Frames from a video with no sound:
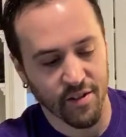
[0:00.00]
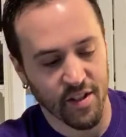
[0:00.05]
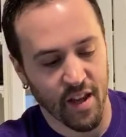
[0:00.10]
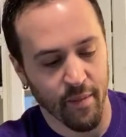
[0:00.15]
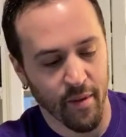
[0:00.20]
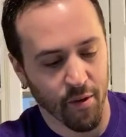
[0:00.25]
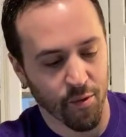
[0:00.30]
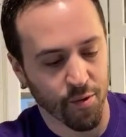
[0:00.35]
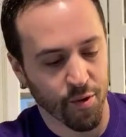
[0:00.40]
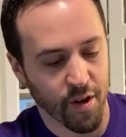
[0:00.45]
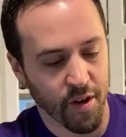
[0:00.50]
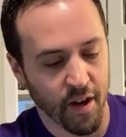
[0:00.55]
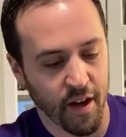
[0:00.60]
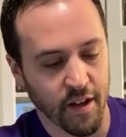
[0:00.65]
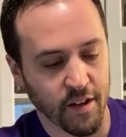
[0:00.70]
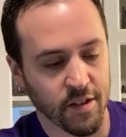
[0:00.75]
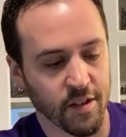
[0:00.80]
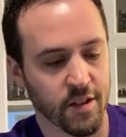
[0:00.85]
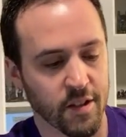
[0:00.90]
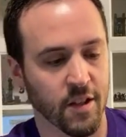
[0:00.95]
came out really
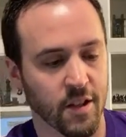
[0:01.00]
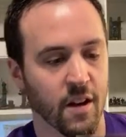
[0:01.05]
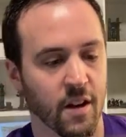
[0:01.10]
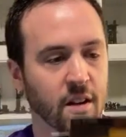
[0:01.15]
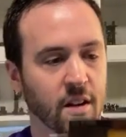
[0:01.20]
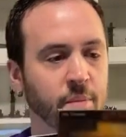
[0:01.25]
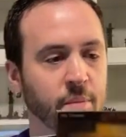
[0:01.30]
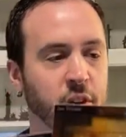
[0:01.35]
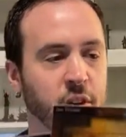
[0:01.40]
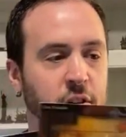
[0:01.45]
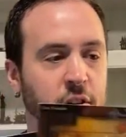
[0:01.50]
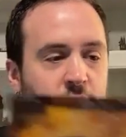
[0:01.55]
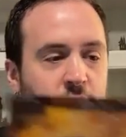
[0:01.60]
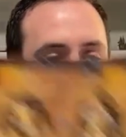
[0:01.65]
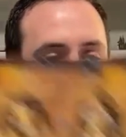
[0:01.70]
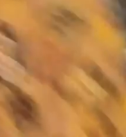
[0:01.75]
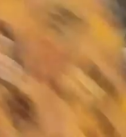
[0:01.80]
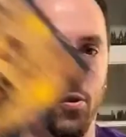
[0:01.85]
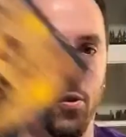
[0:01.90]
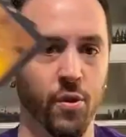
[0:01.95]
nice. There's
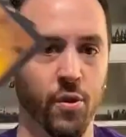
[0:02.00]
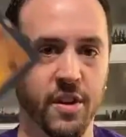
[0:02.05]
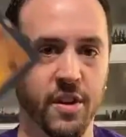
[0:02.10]
4